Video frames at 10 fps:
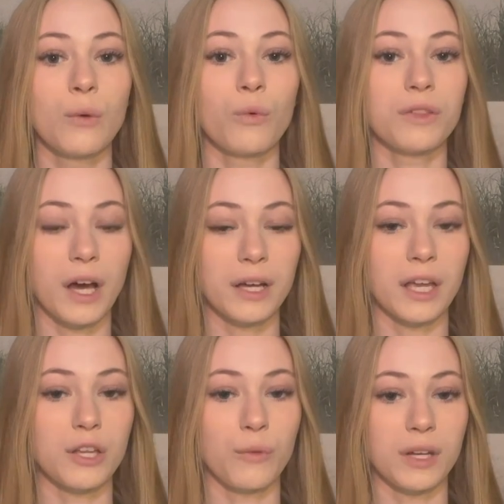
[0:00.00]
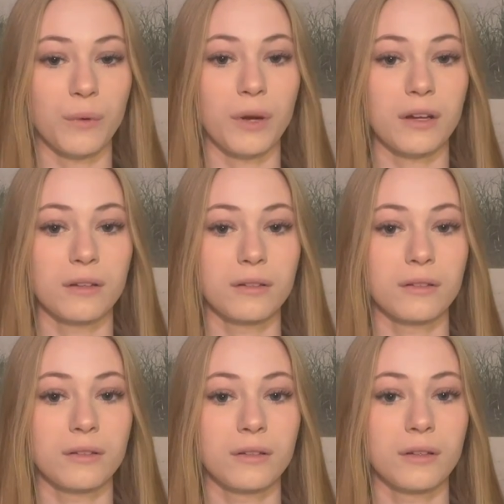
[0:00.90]
will not get you anywhere.
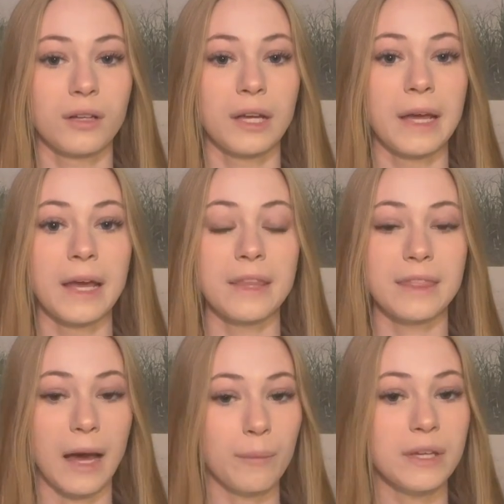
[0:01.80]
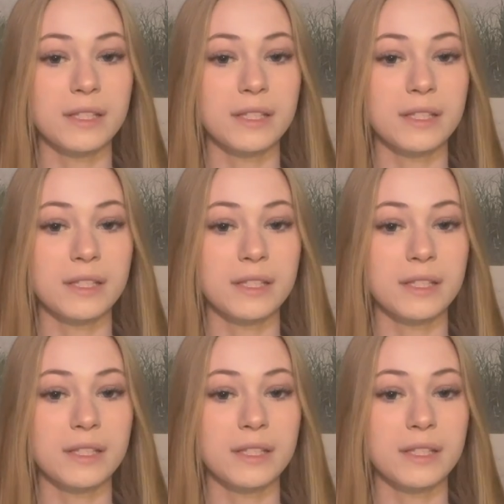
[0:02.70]
That being